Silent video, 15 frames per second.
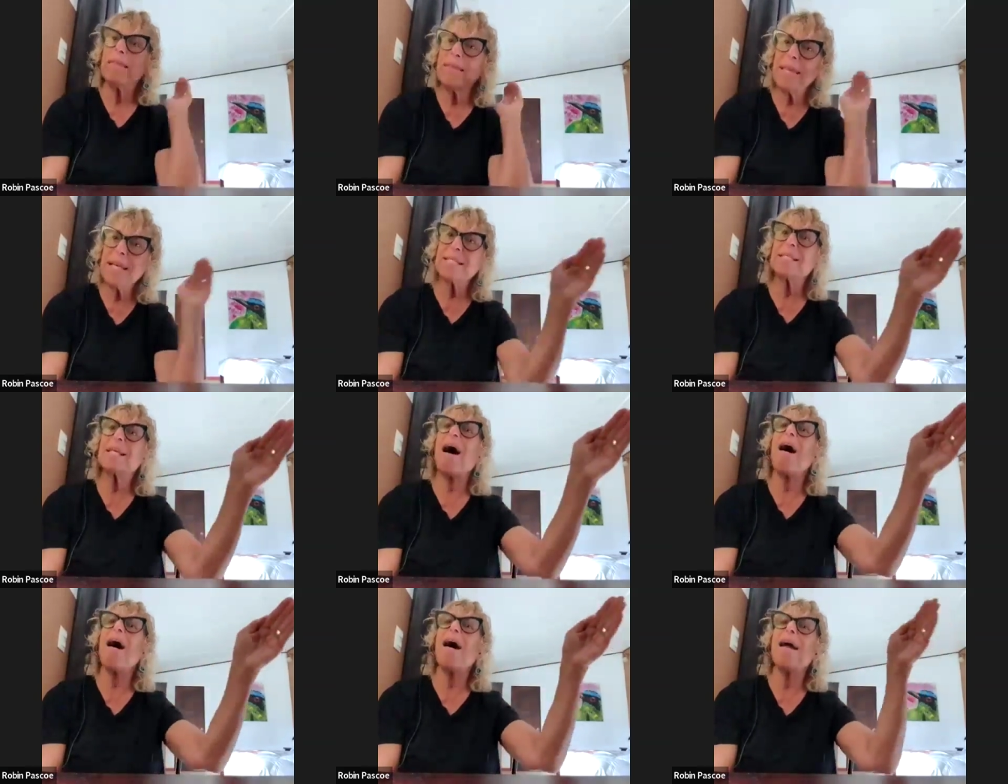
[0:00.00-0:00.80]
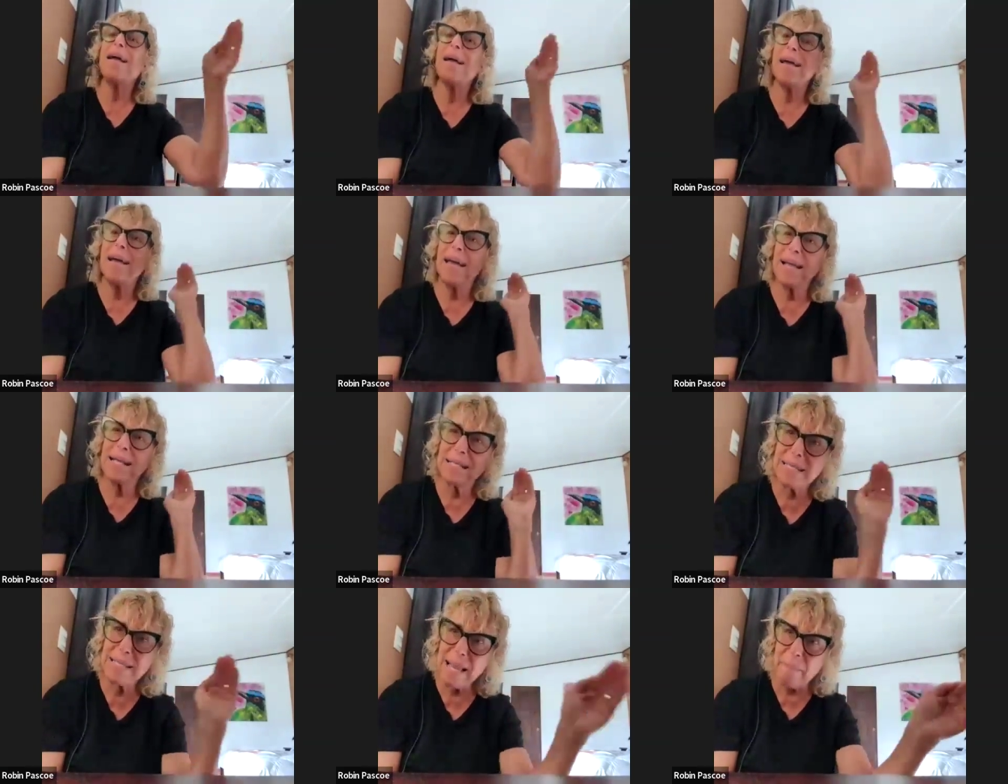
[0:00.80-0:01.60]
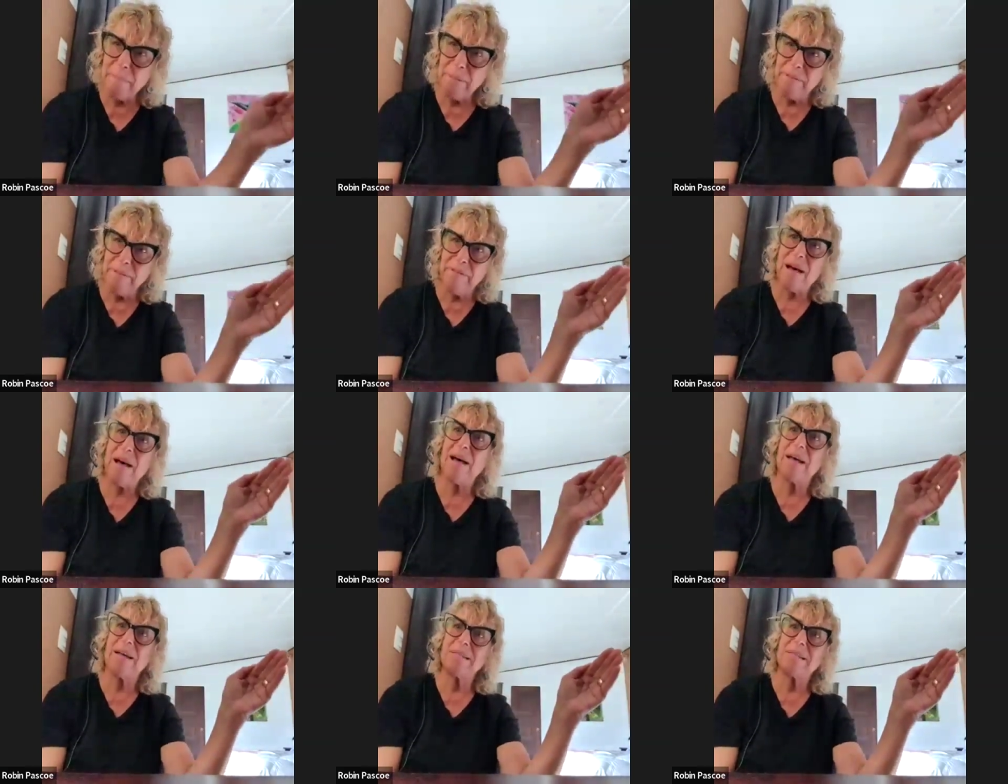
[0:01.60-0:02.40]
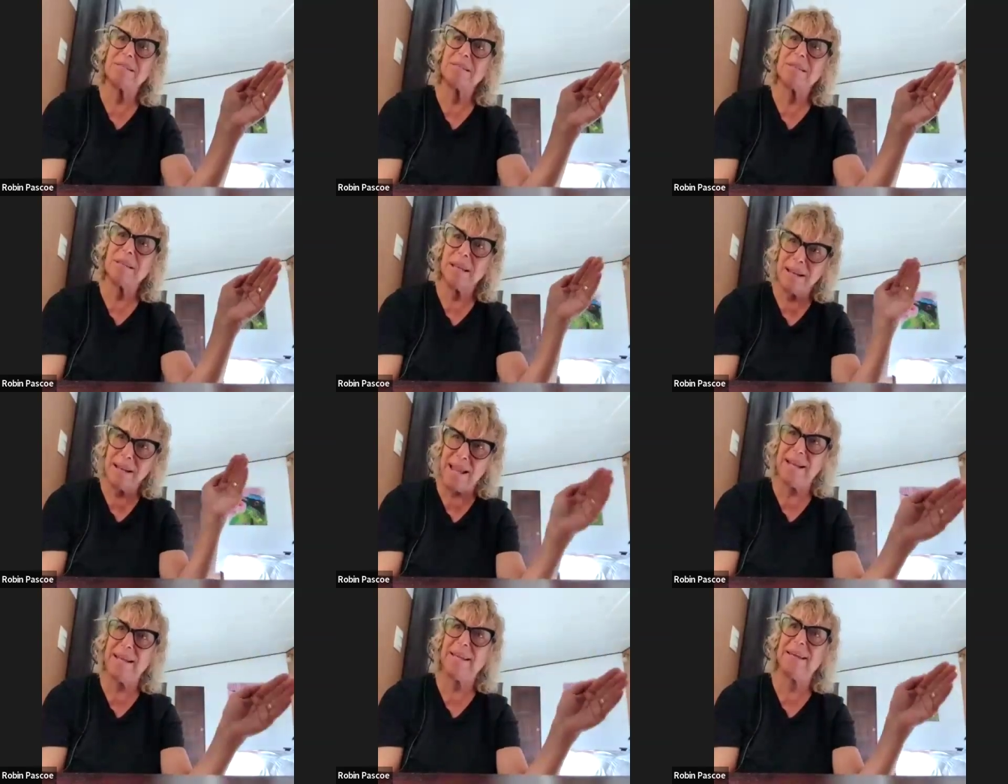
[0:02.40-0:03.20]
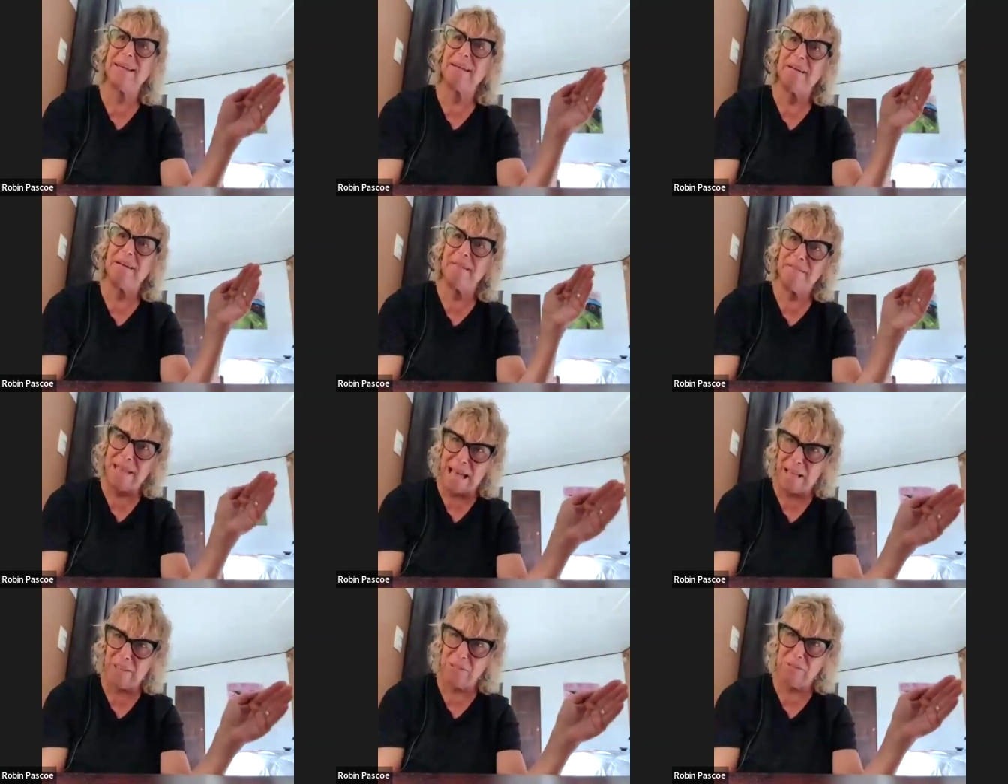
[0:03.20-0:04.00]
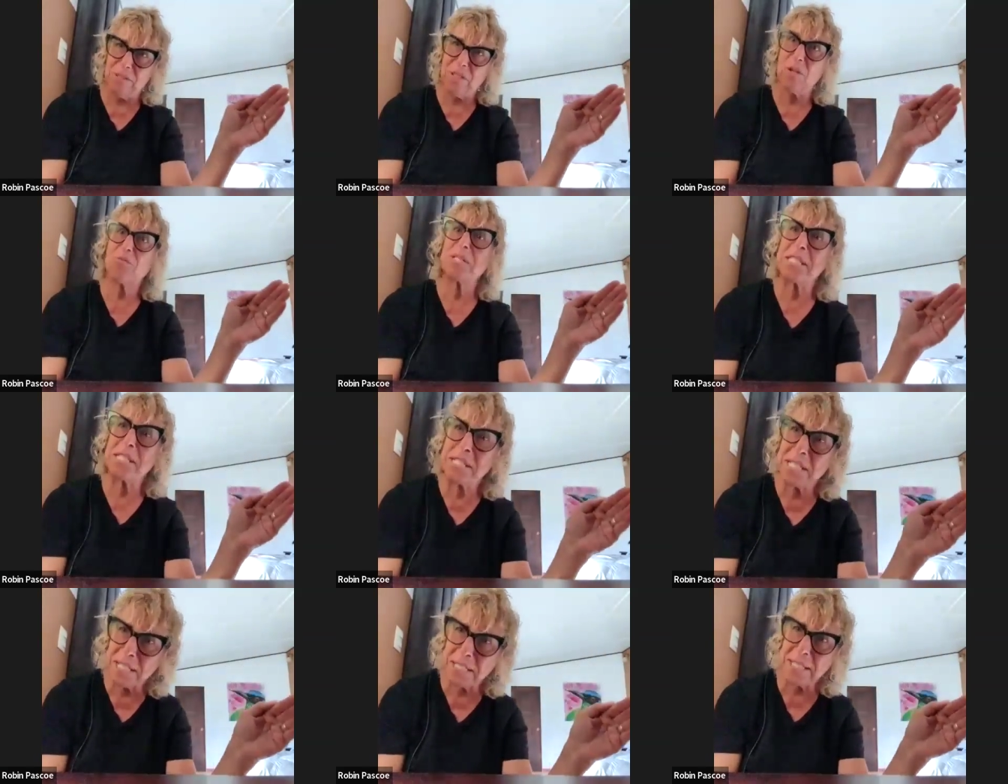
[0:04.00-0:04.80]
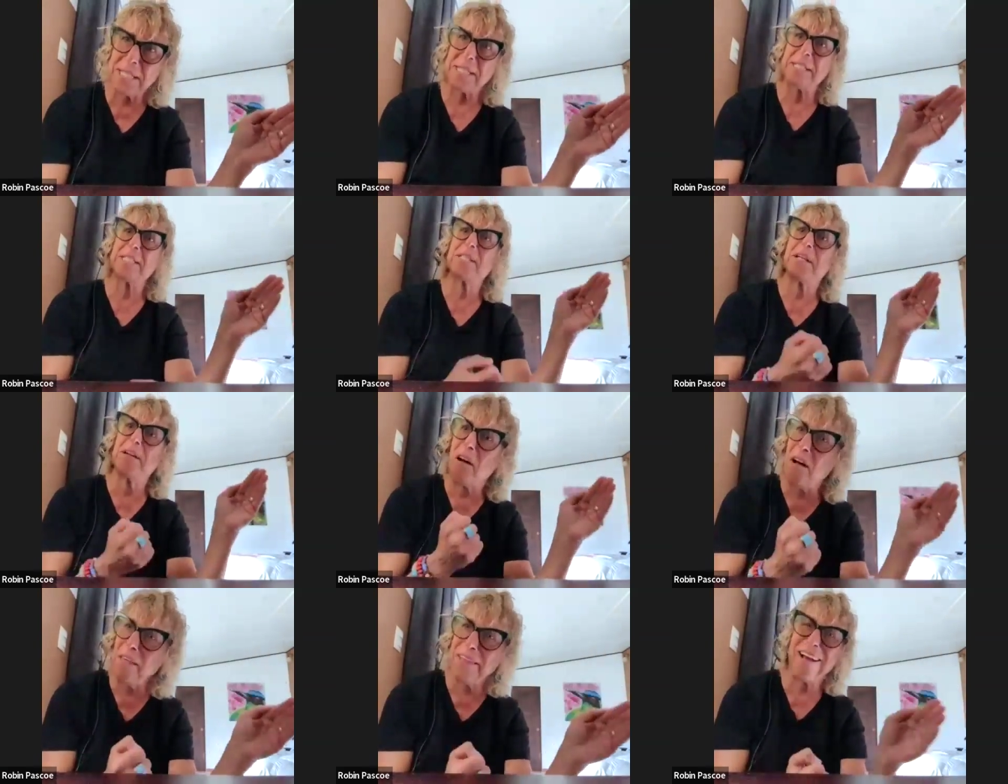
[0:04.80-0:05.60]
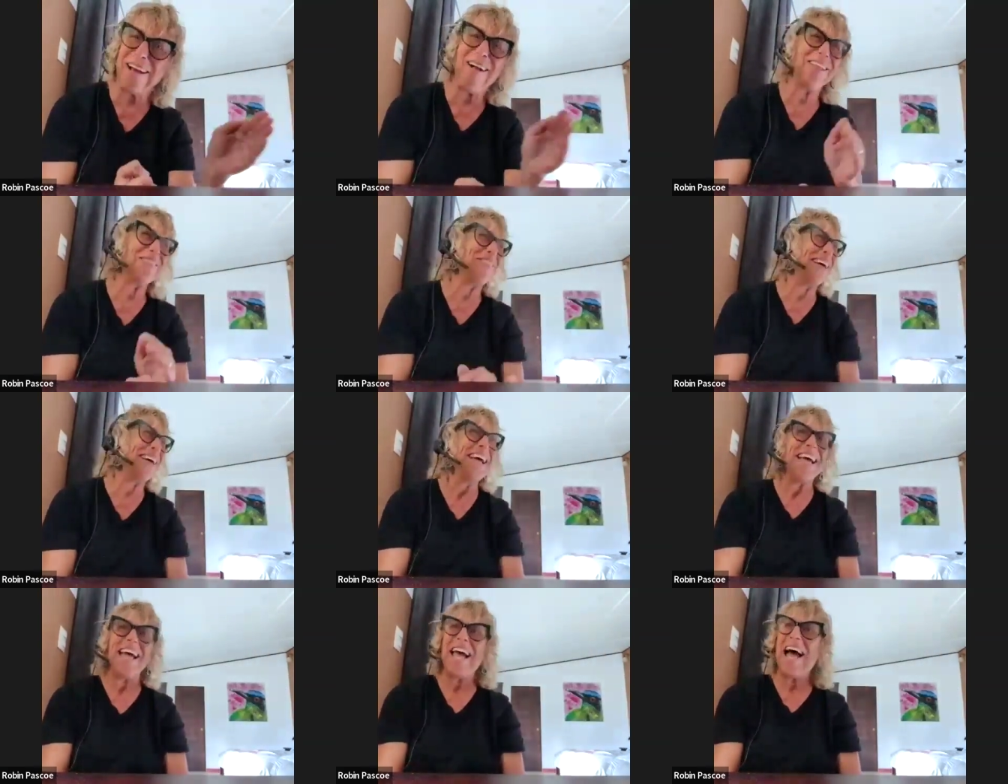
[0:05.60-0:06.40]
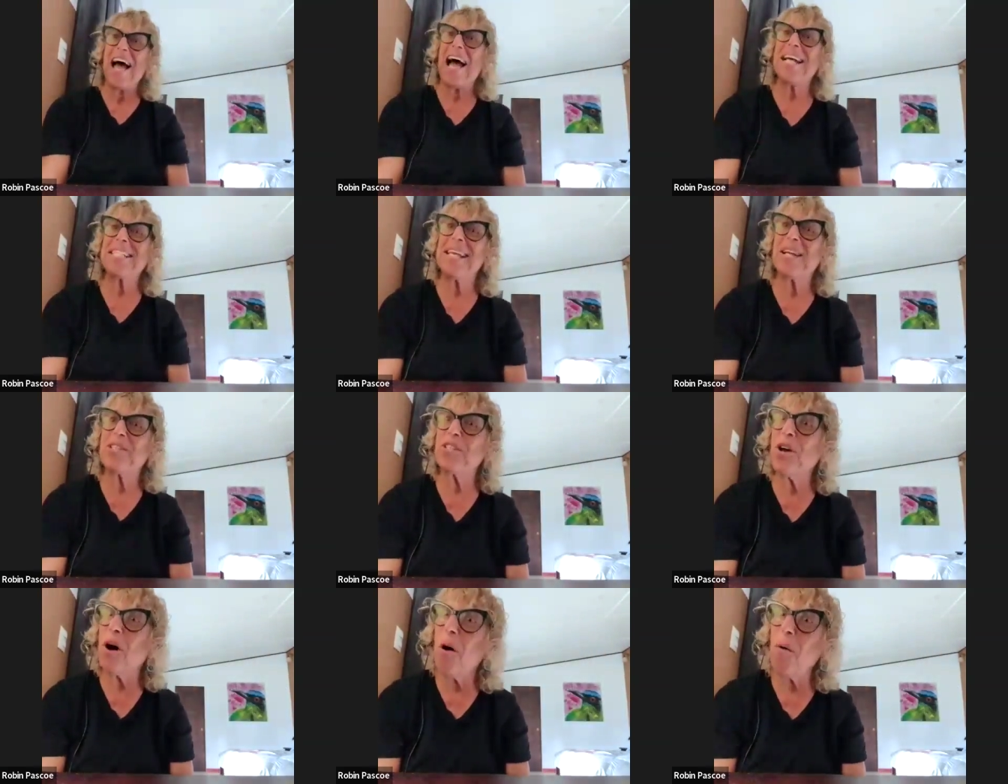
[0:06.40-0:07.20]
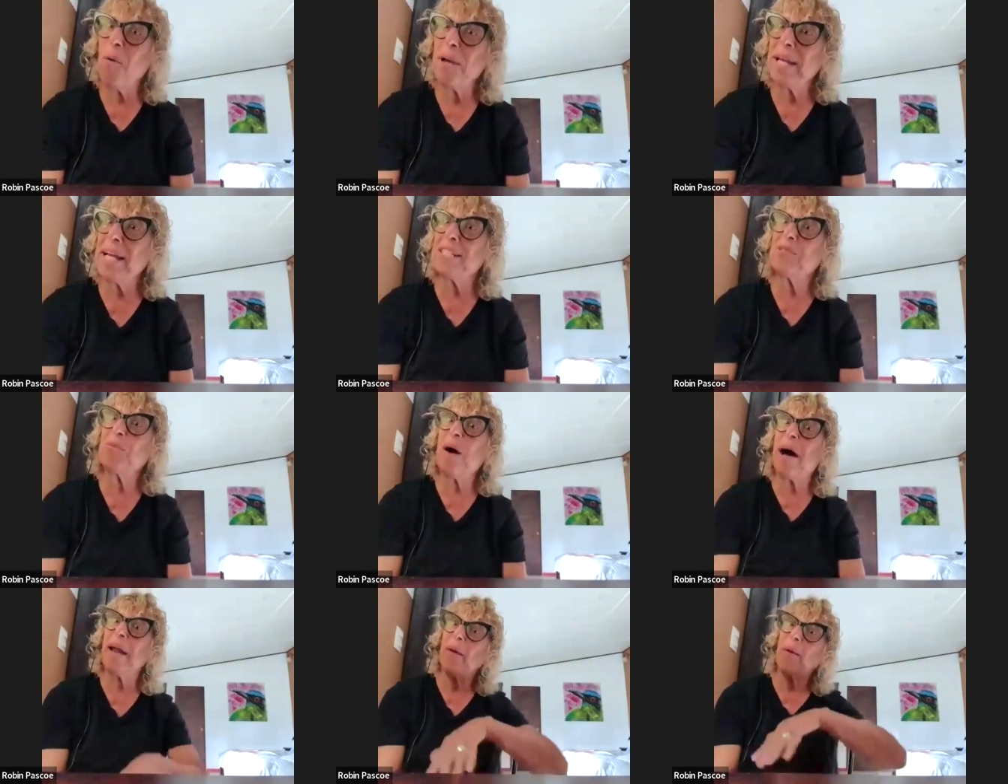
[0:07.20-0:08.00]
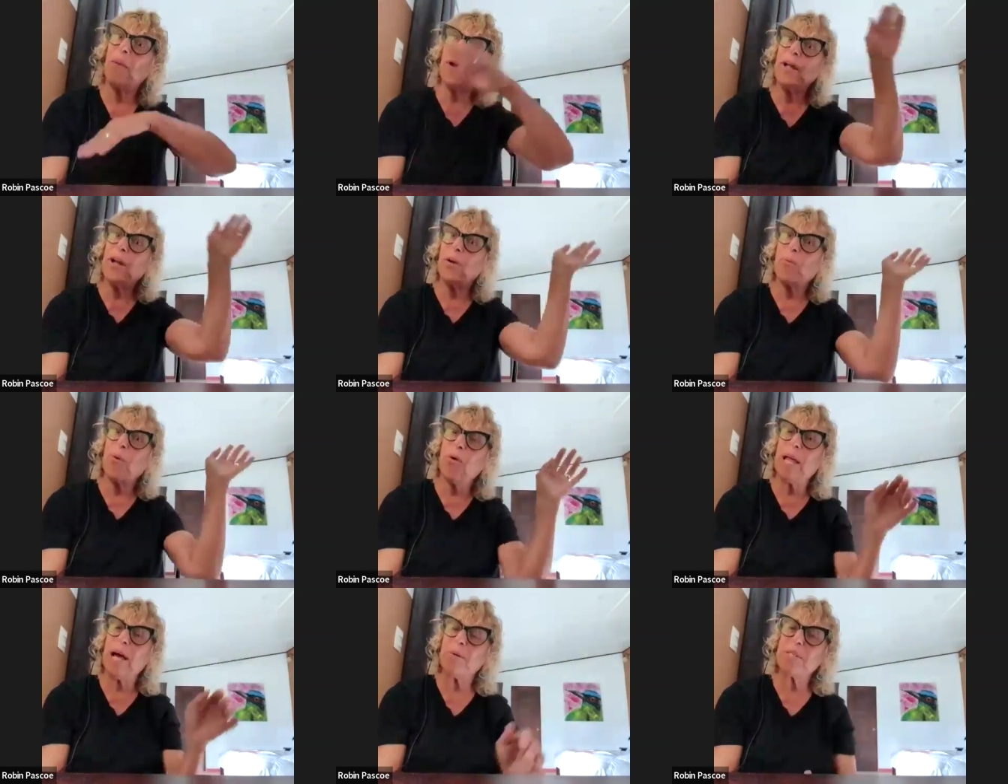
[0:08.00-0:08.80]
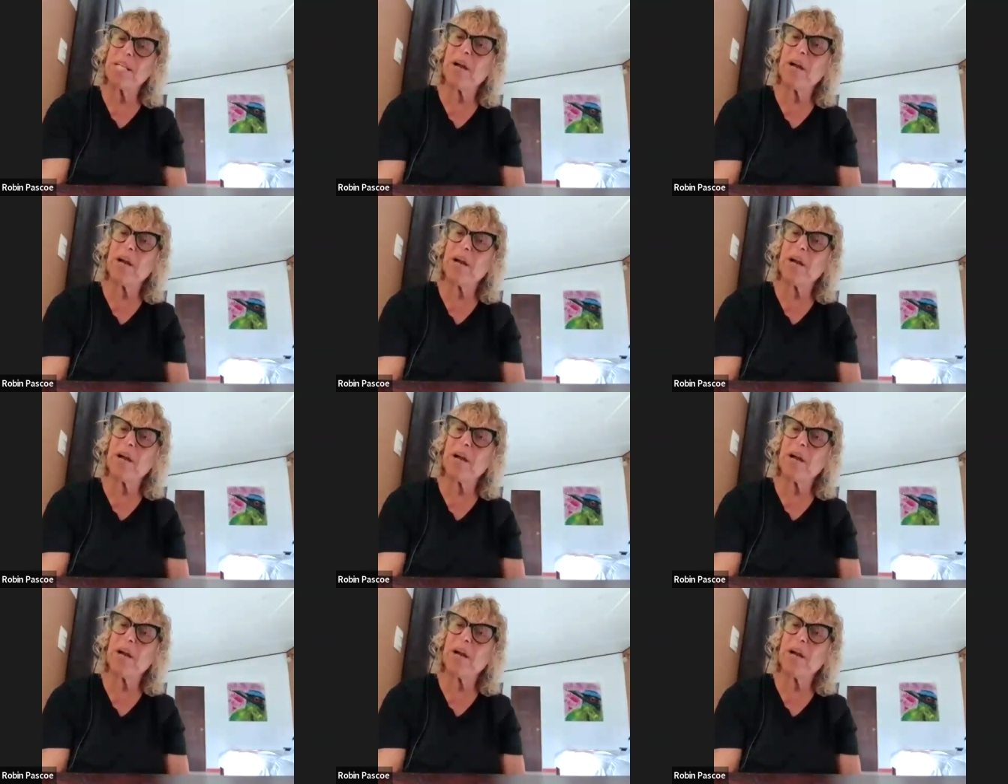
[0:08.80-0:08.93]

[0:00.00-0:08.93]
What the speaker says: This guy exemplifies Canadian values, resilience, and all of it. I said, so guess what? We're going to roll out.